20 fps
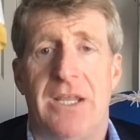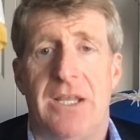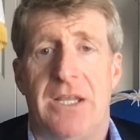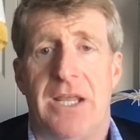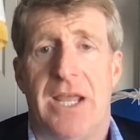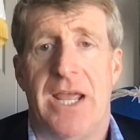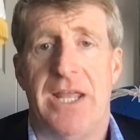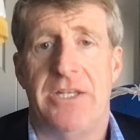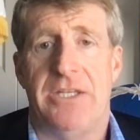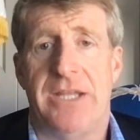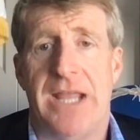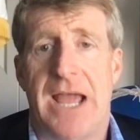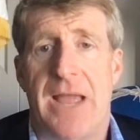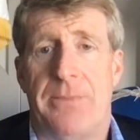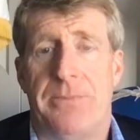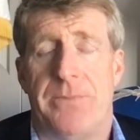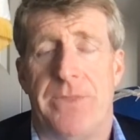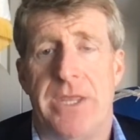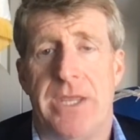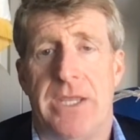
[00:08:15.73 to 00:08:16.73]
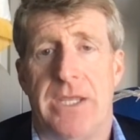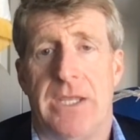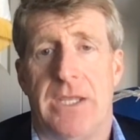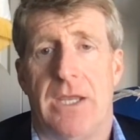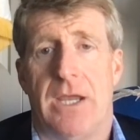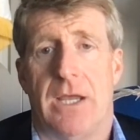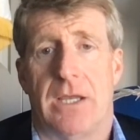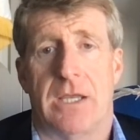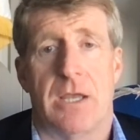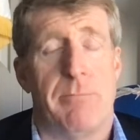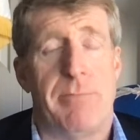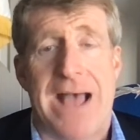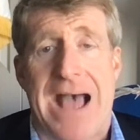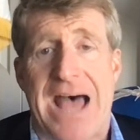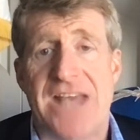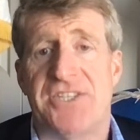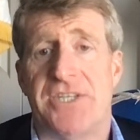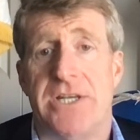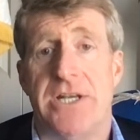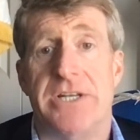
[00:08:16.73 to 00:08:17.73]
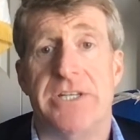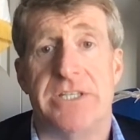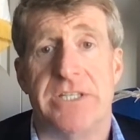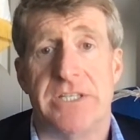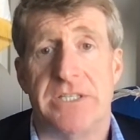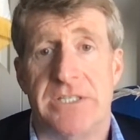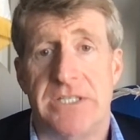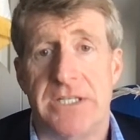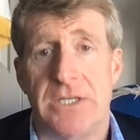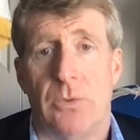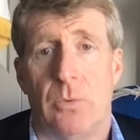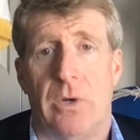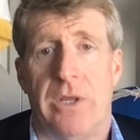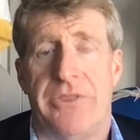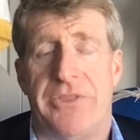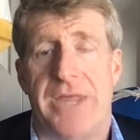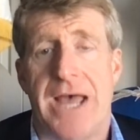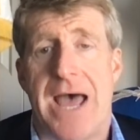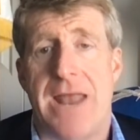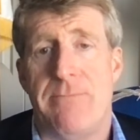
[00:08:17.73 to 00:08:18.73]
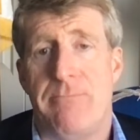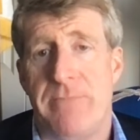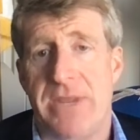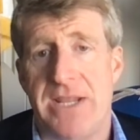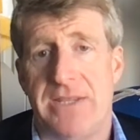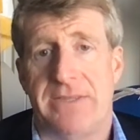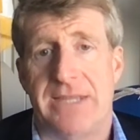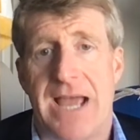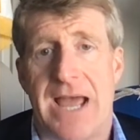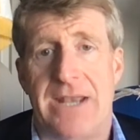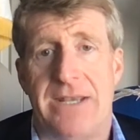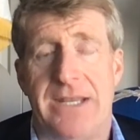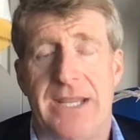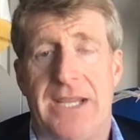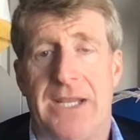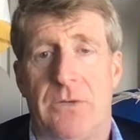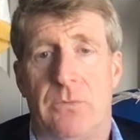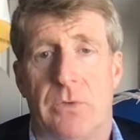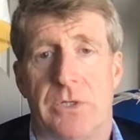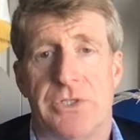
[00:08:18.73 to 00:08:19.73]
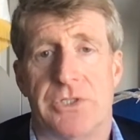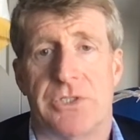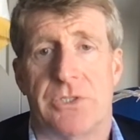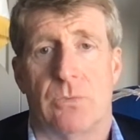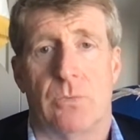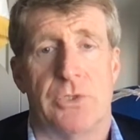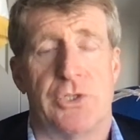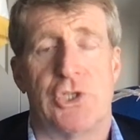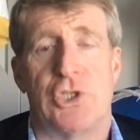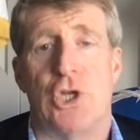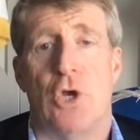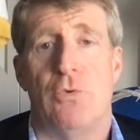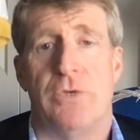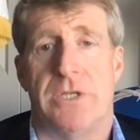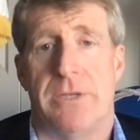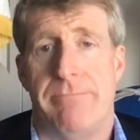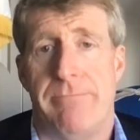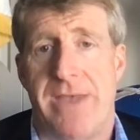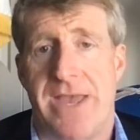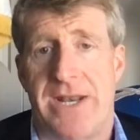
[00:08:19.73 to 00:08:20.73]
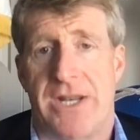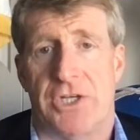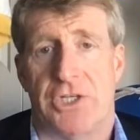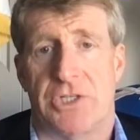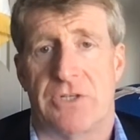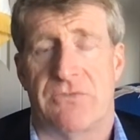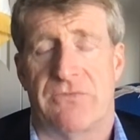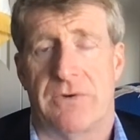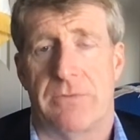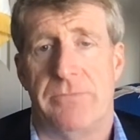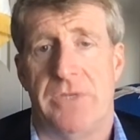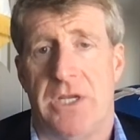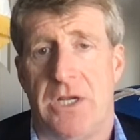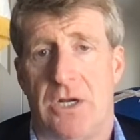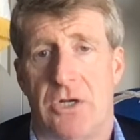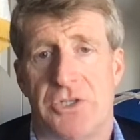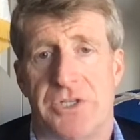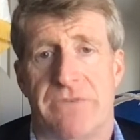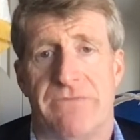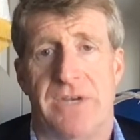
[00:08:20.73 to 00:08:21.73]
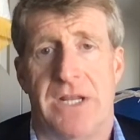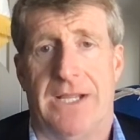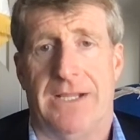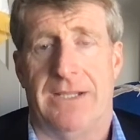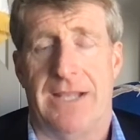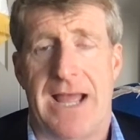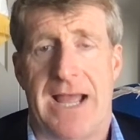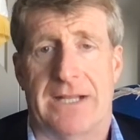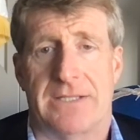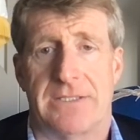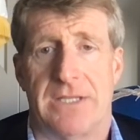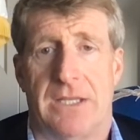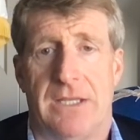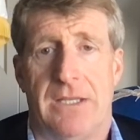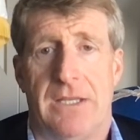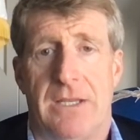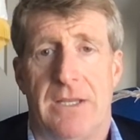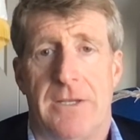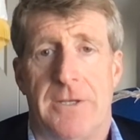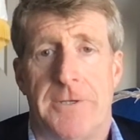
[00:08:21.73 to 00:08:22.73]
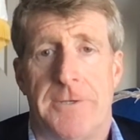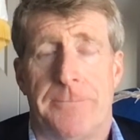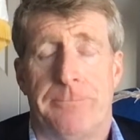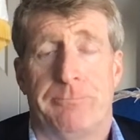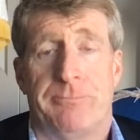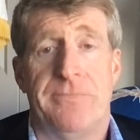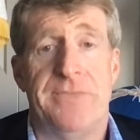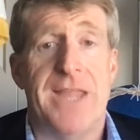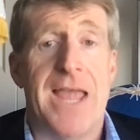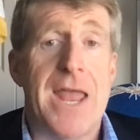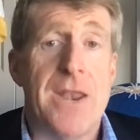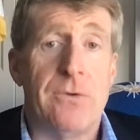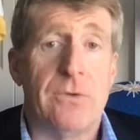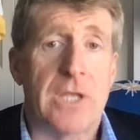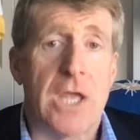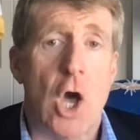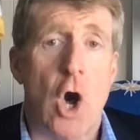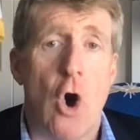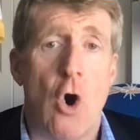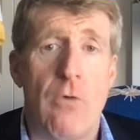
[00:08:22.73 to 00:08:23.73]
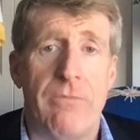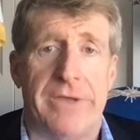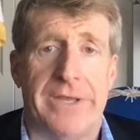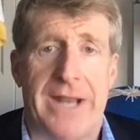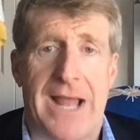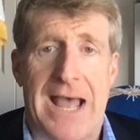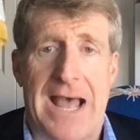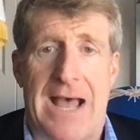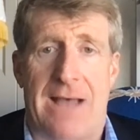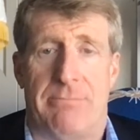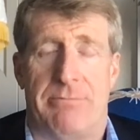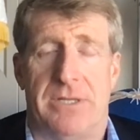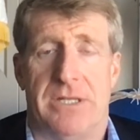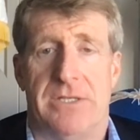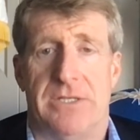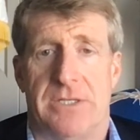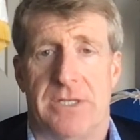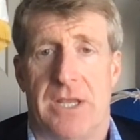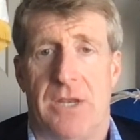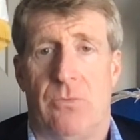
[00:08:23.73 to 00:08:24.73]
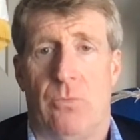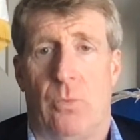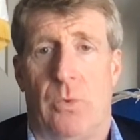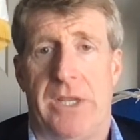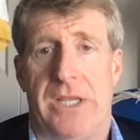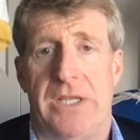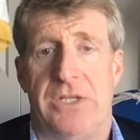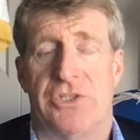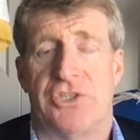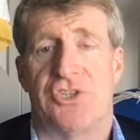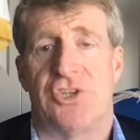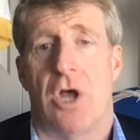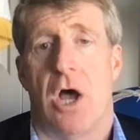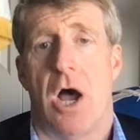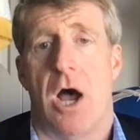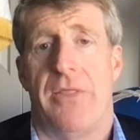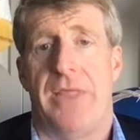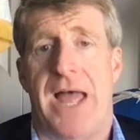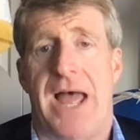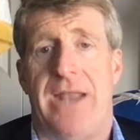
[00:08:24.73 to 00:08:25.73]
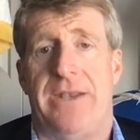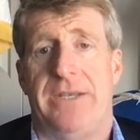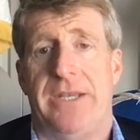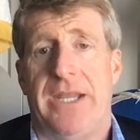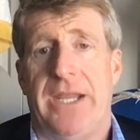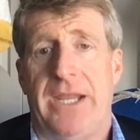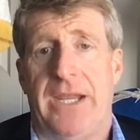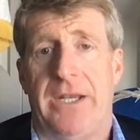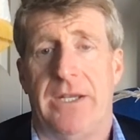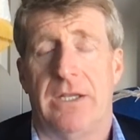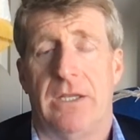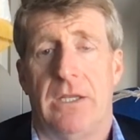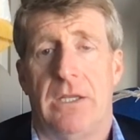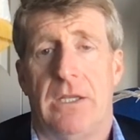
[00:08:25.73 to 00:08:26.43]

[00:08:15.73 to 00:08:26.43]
and yet the capacity to deal with that and meet that need was so diminished from years of neglect. And then COVID happened, and we saw that need